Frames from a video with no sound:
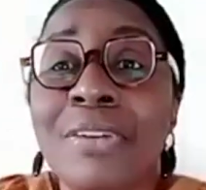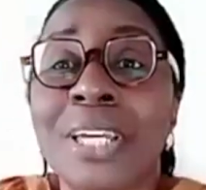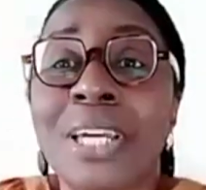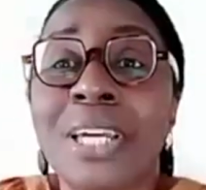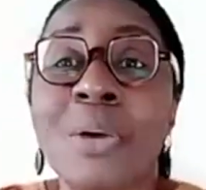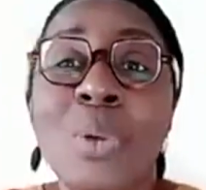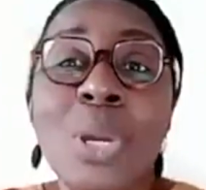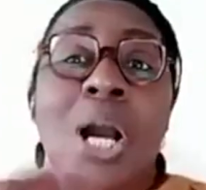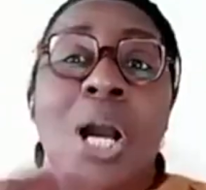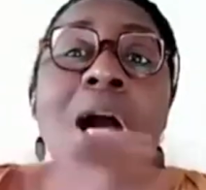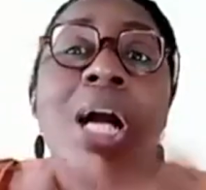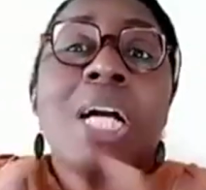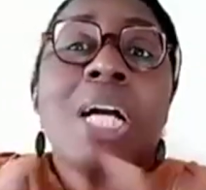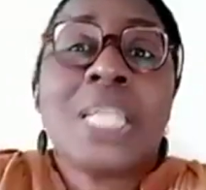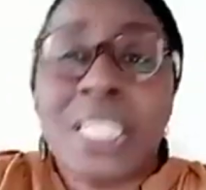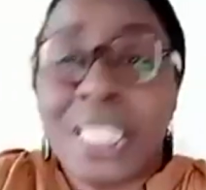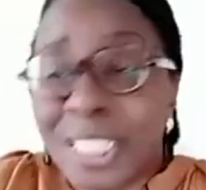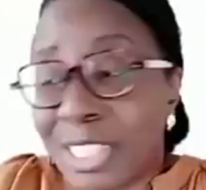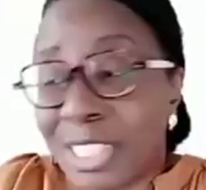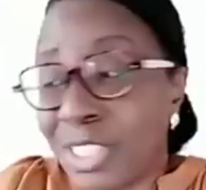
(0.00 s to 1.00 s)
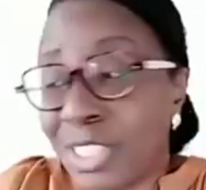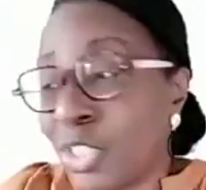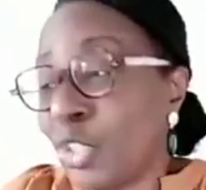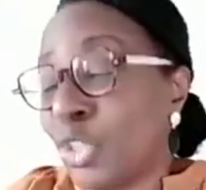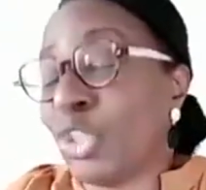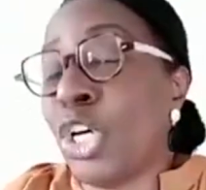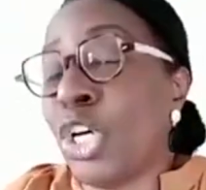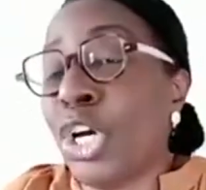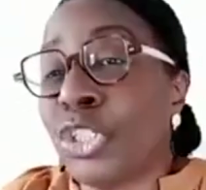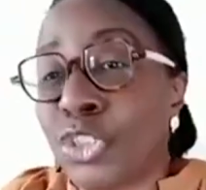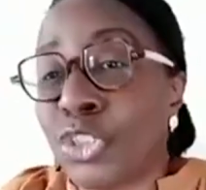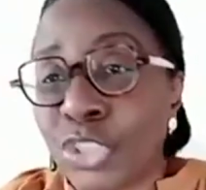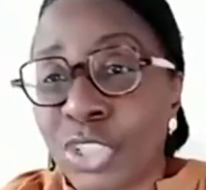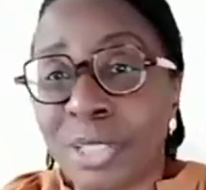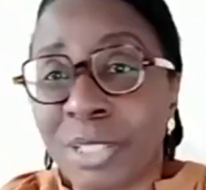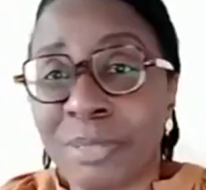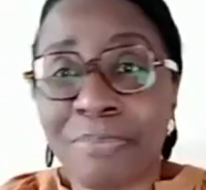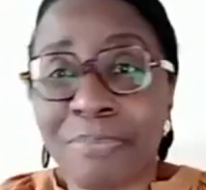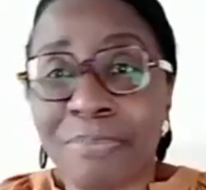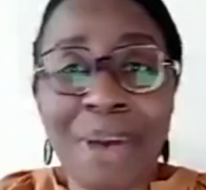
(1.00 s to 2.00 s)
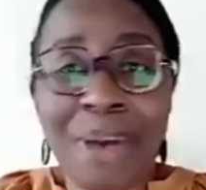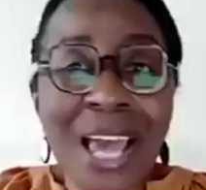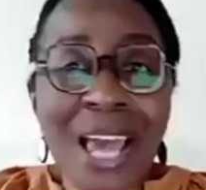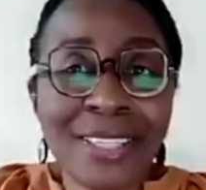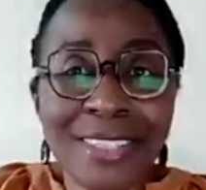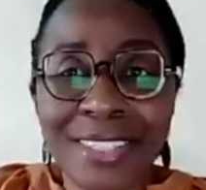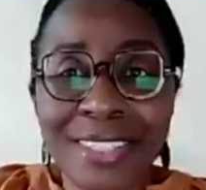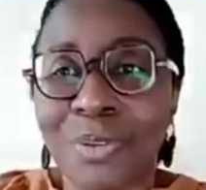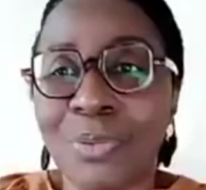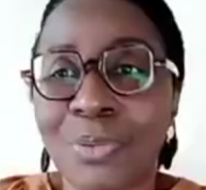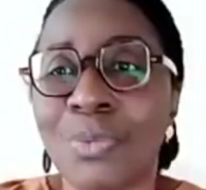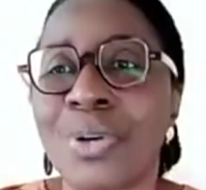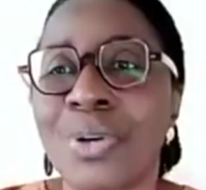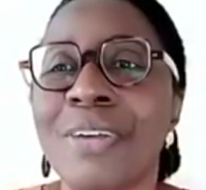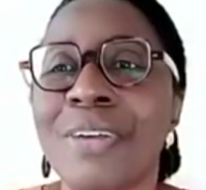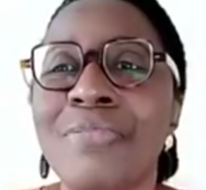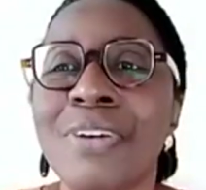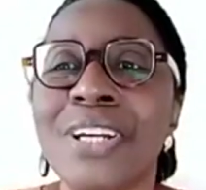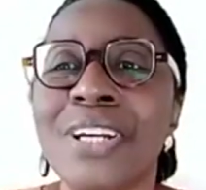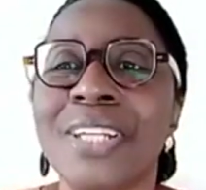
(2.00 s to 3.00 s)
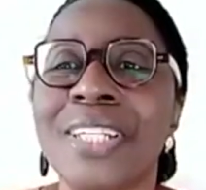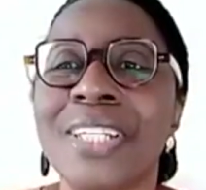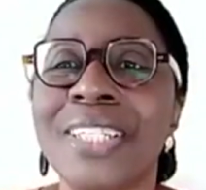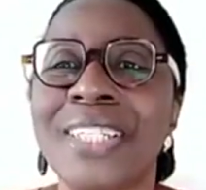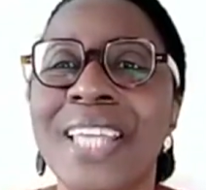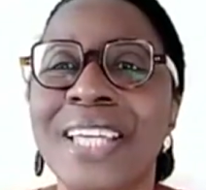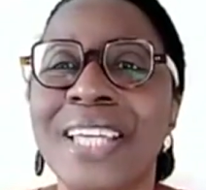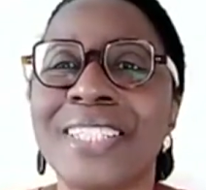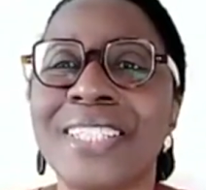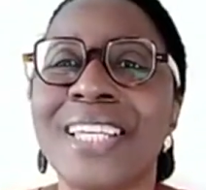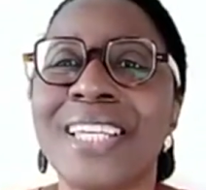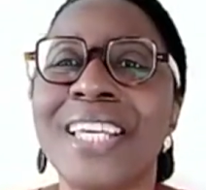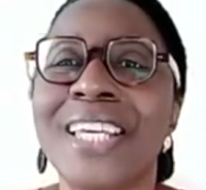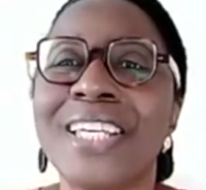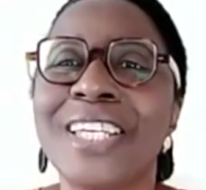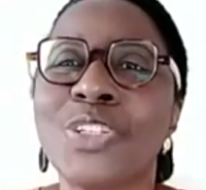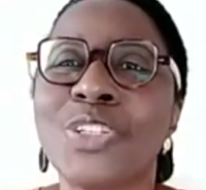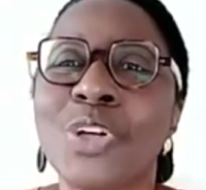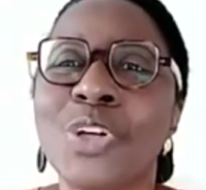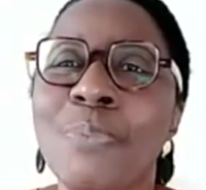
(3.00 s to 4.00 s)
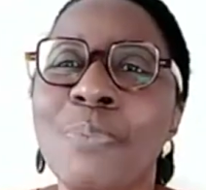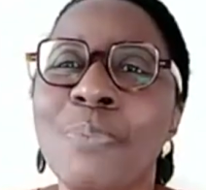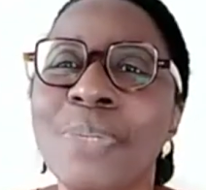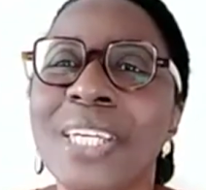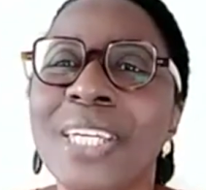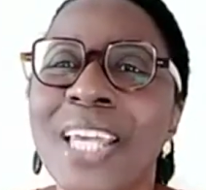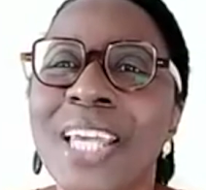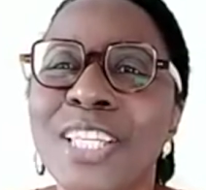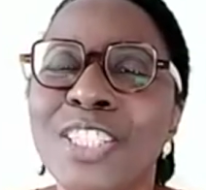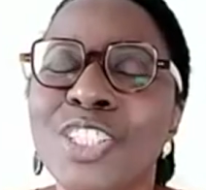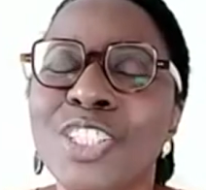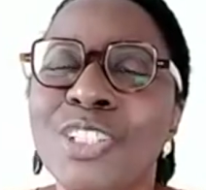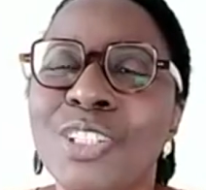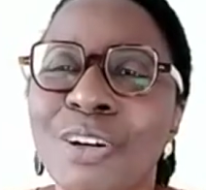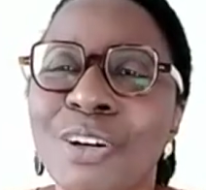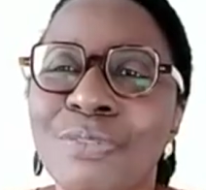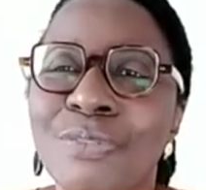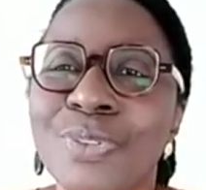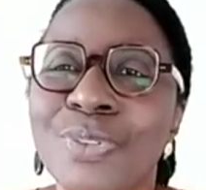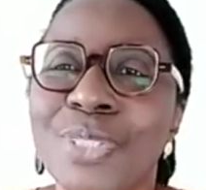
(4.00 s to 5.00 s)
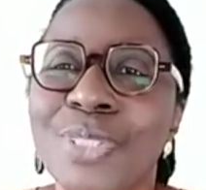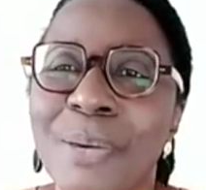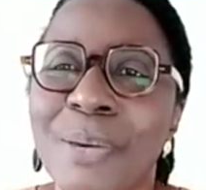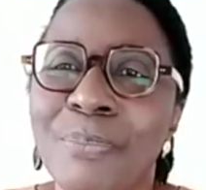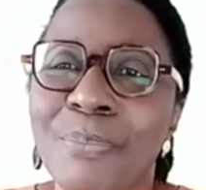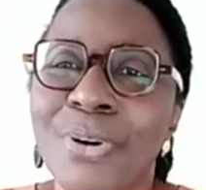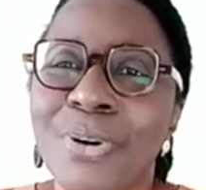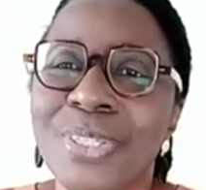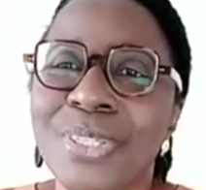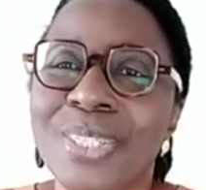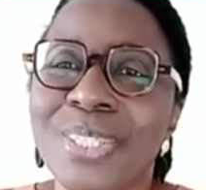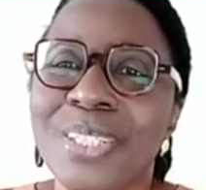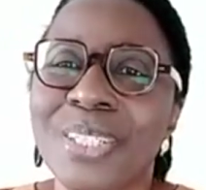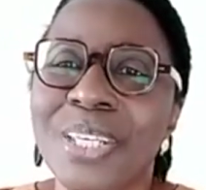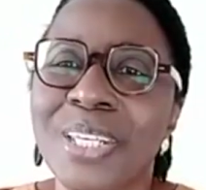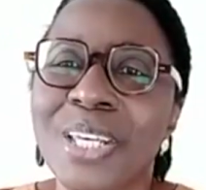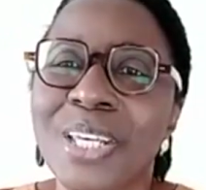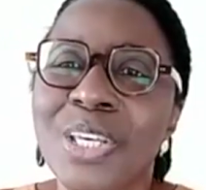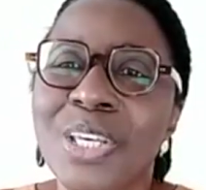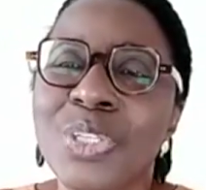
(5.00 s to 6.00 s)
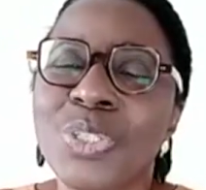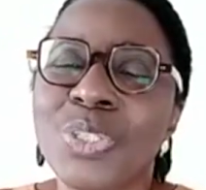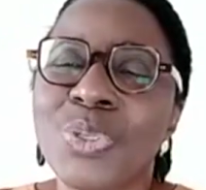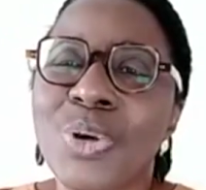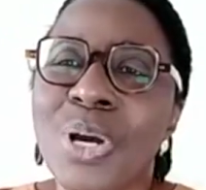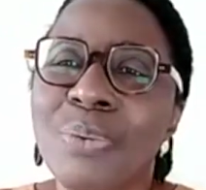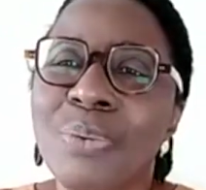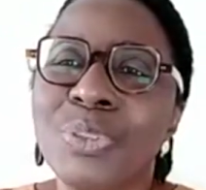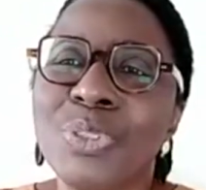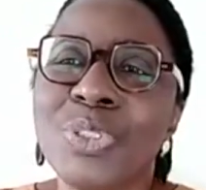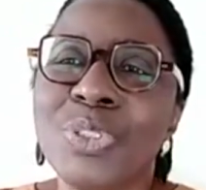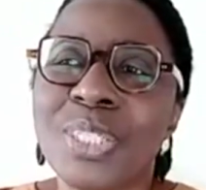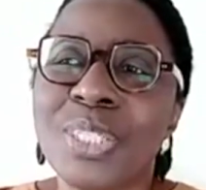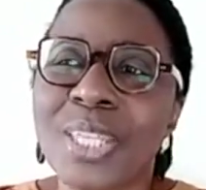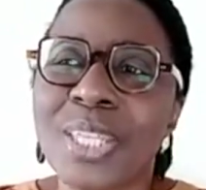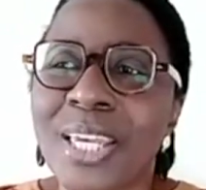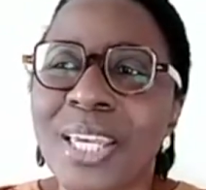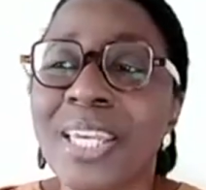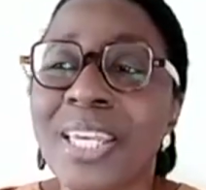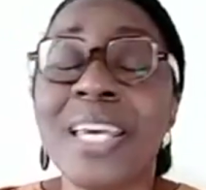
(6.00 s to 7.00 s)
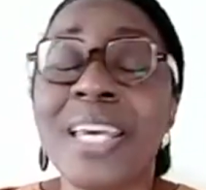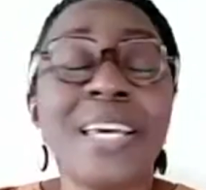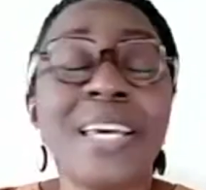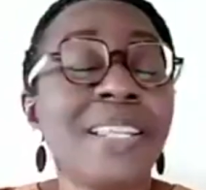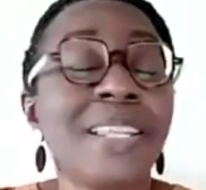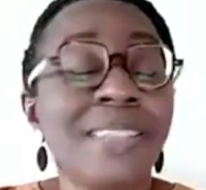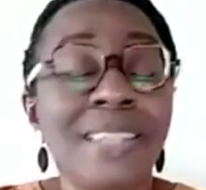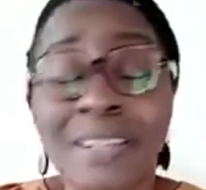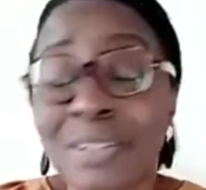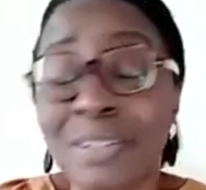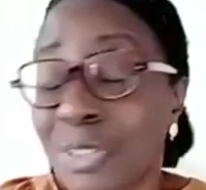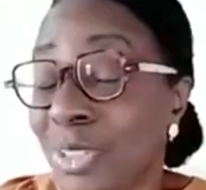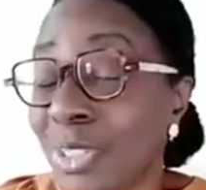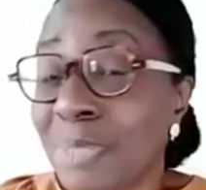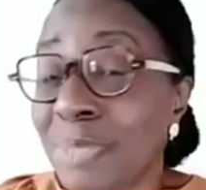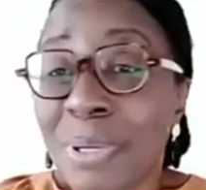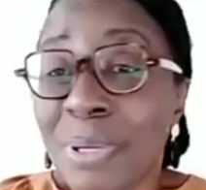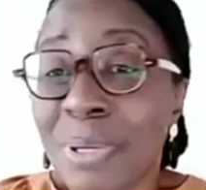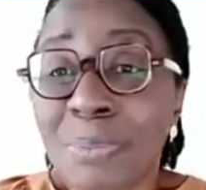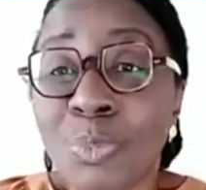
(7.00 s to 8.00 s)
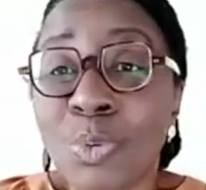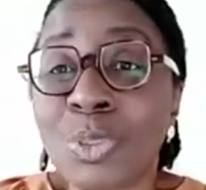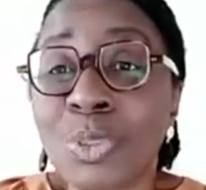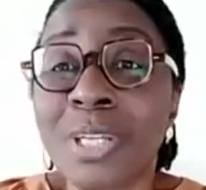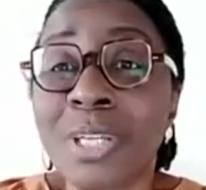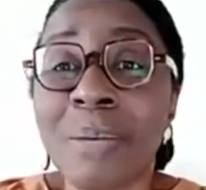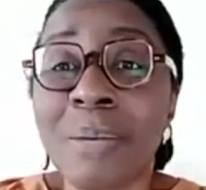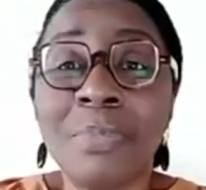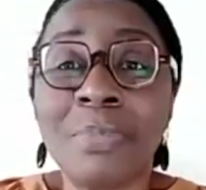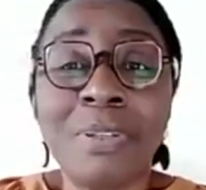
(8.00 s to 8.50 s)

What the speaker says: Are we hugging, touching, patting, whatever it is that communicates love to that person? So I would just say, let us just spend more time.